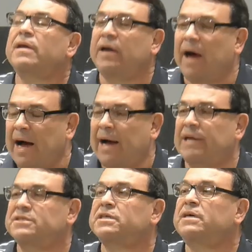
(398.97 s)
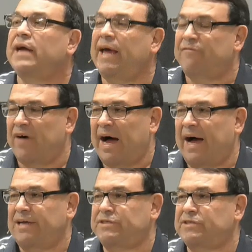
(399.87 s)
God's
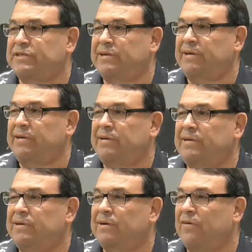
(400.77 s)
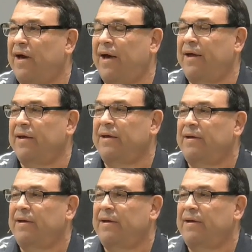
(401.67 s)
advice, okay?